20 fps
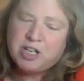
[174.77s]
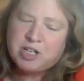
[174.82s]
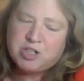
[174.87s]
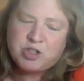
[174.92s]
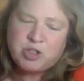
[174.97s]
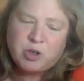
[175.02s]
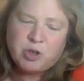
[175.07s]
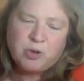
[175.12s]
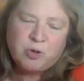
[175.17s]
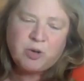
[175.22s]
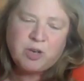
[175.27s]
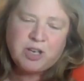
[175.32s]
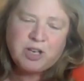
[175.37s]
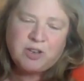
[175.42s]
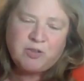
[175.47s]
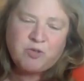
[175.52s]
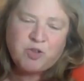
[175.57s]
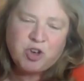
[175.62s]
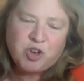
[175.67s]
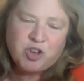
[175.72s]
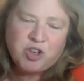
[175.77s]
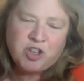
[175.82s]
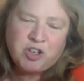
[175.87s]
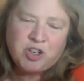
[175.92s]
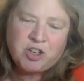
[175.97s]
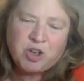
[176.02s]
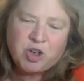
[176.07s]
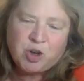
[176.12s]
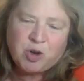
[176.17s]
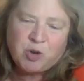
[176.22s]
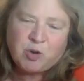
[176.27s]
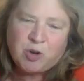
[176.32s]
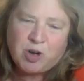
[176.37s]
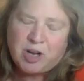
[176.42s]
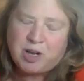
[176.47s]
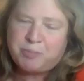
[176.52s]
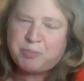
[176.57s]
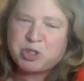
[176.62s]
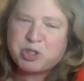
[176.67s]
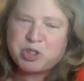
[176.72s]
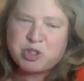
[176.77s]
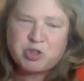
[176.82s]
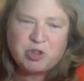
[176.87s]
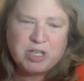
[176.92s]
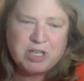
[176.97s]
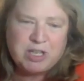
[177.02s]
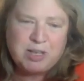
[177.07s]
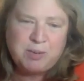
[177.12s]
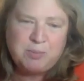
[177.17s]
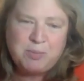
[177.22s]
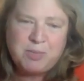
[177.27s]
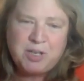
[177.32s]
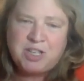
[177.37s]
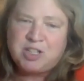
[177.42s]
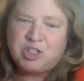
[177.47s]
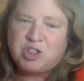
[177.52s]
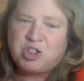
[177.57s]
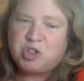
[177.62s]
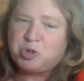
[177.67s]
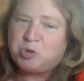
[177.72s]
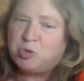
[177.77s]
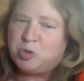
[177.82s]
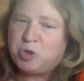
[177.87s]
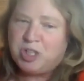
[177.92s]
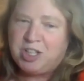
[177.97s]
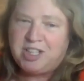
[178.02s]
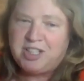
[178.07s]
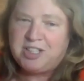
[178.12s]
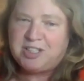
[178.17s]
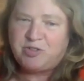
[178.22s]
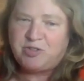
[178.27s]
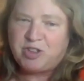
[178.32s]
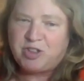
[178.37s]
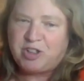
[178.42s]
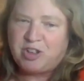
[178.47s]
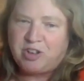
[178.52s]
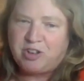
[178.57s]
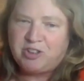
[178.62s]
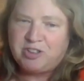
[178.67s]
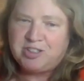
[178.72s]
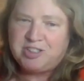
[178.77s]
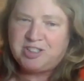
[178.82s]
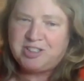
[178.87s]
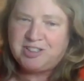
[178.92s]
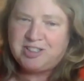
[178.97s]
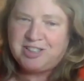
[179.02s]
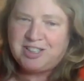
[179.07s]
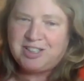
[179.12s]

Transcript: So if you're going to go upstream, it's really difficult.